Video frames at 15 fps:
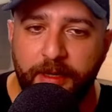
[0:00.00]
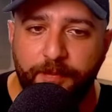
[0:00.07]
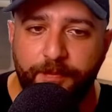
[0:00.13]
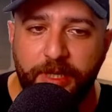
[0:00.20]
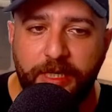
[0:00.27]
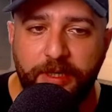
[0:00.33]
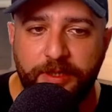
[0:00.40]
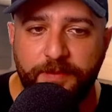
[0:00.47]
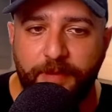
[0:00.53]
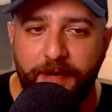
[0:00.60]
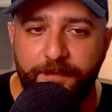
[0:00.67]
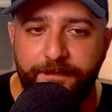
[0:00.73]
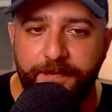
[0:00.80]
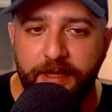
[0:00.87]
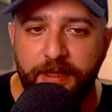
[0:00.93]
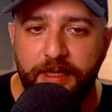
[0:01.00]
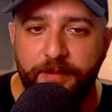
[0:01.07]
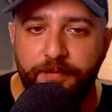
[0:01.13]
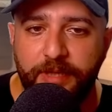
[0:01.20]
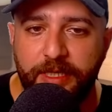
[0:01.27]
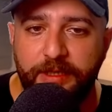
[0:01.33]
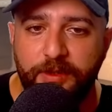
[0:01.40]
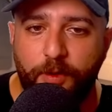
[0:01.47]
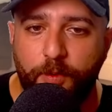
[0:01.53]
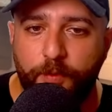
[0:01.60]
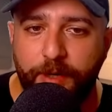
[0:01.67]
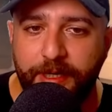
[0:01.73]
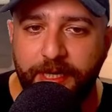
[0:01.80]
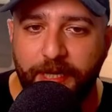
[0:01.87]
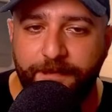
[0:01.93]
Because my William is
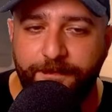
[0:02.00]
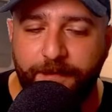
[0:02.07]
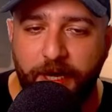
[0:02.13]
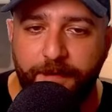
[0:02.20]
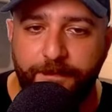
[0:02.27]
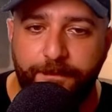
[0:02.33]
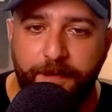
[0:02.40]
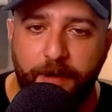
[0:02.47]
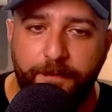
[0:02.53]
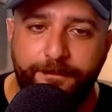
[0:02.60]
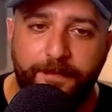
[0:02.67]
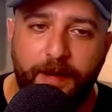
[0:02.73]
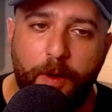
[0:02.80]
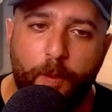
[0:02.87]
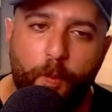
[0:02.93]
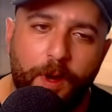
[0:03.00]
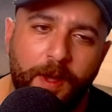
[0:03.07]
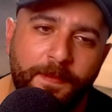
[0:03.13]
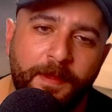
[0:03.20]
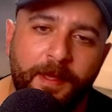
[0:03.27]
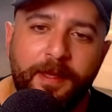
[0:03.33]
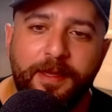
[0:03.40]
already at 5551.